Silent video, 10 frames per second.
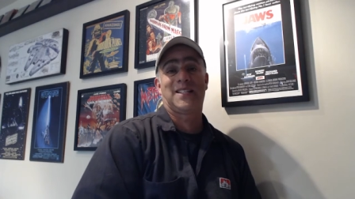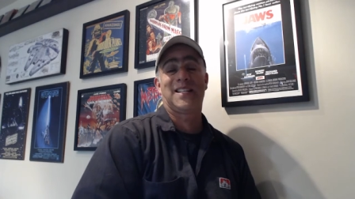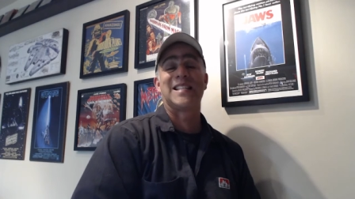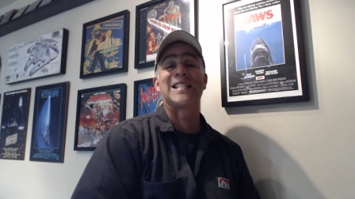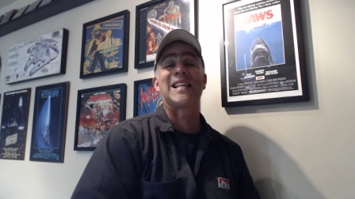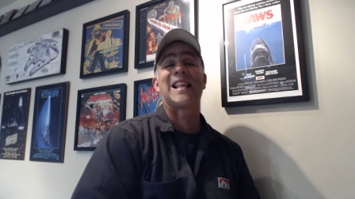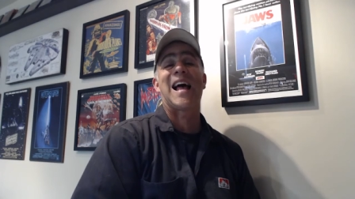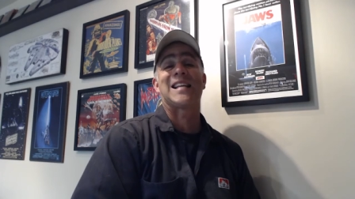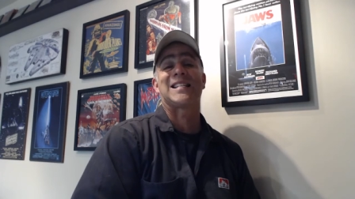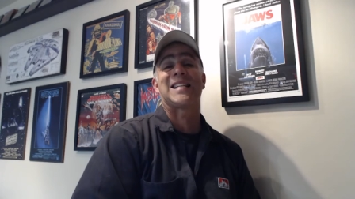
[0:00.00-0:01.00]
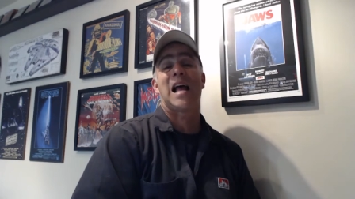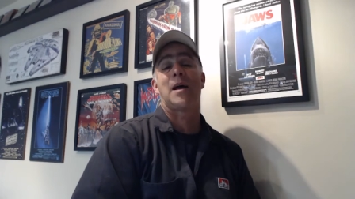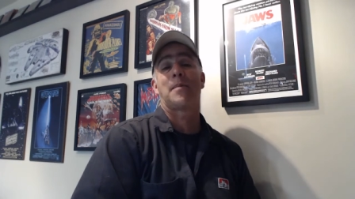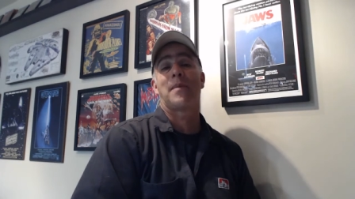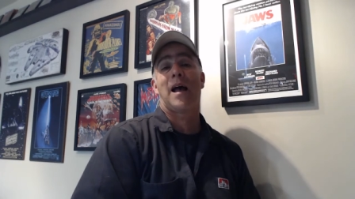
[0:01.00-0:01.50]
since the last
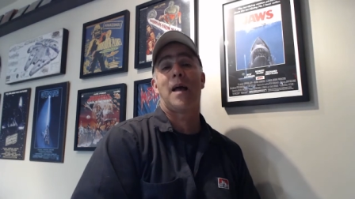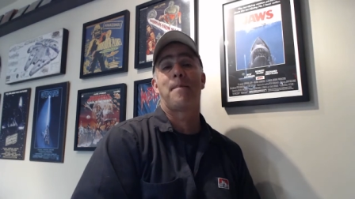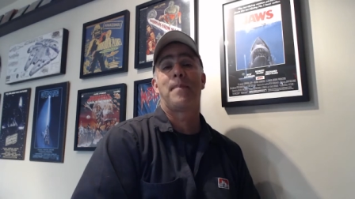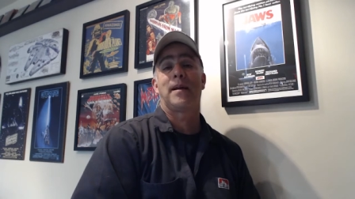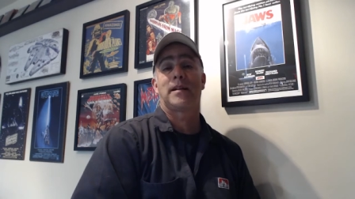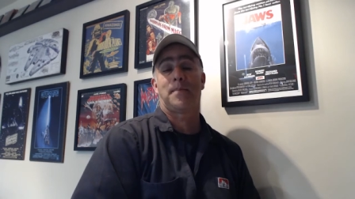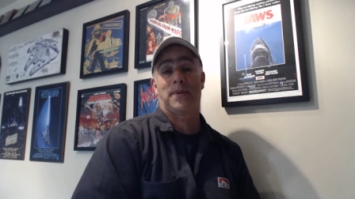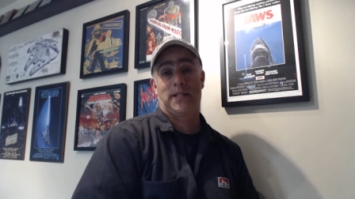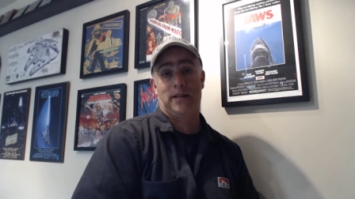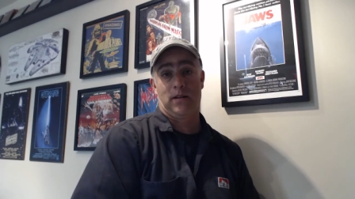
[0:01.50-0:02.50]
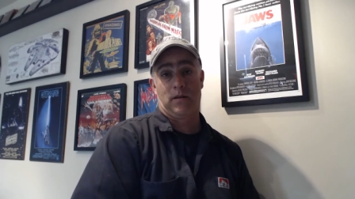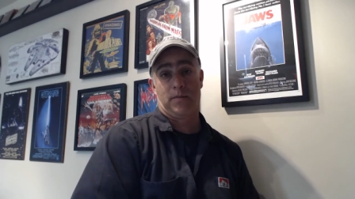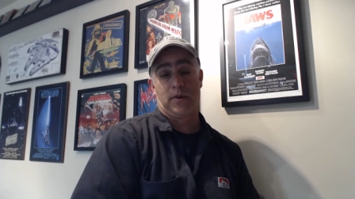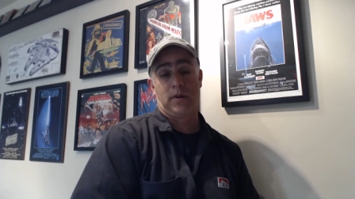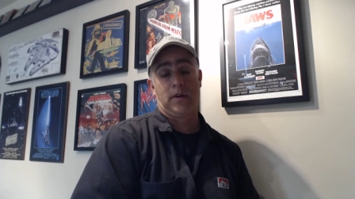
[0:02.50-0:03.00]
time I picked up a
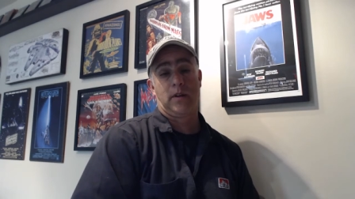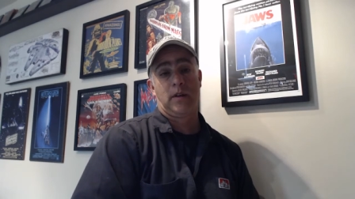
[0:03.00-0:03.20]
steelbook